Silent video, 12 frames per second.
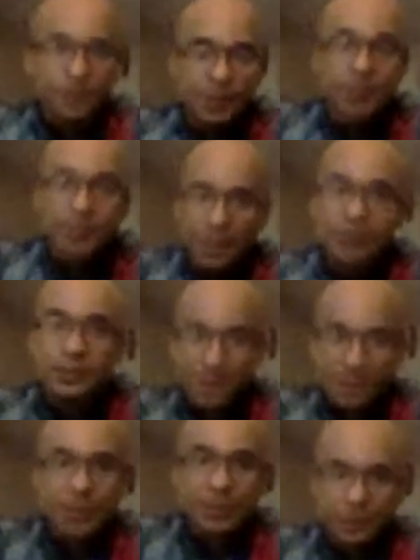conducted
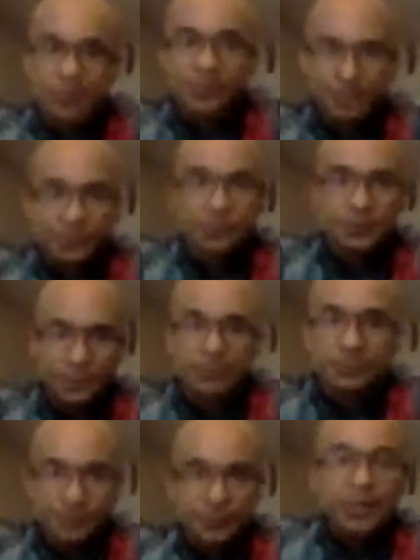sound.
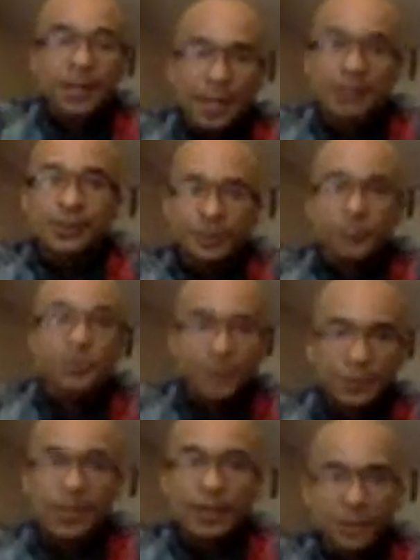And when
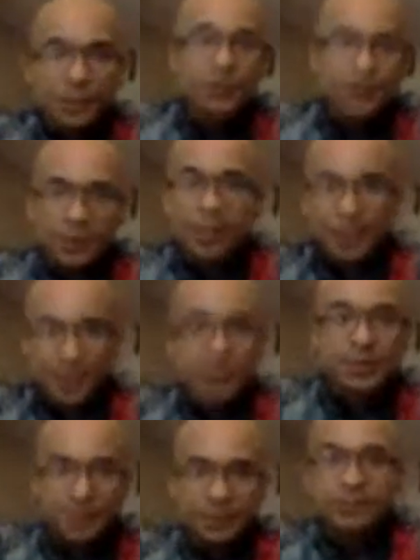you have a hearing test,
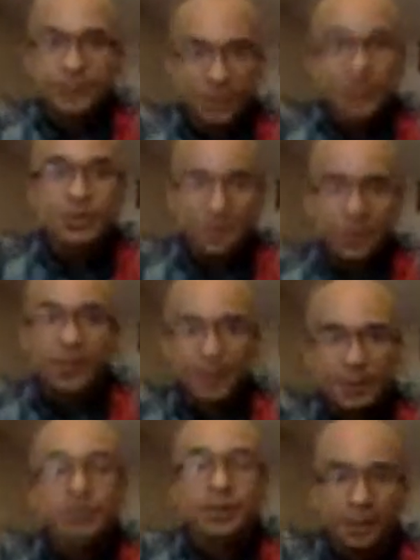this is what
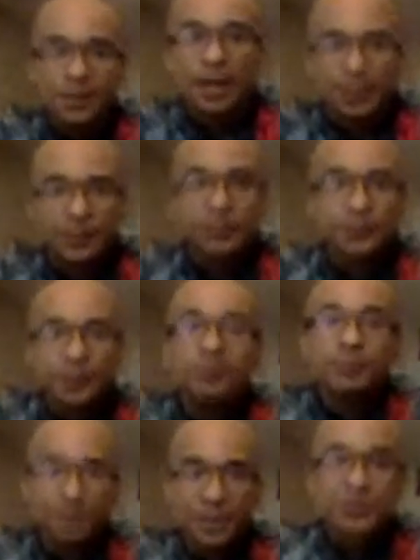a doctor
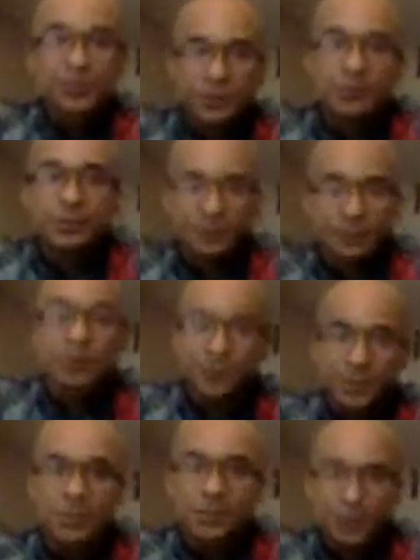measures, or a
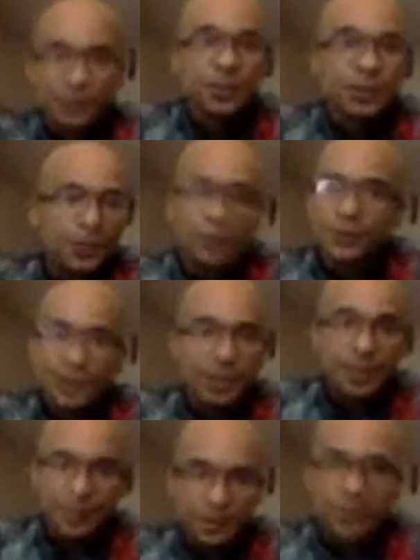physician, or the
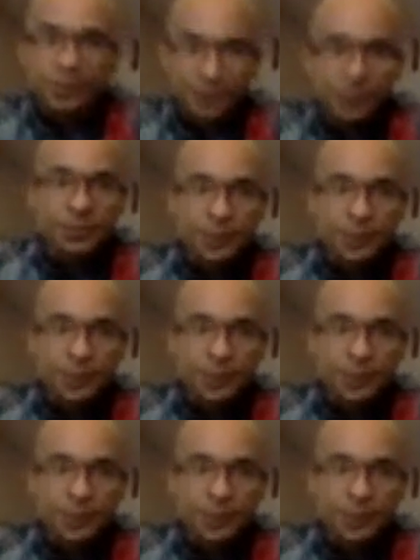technician,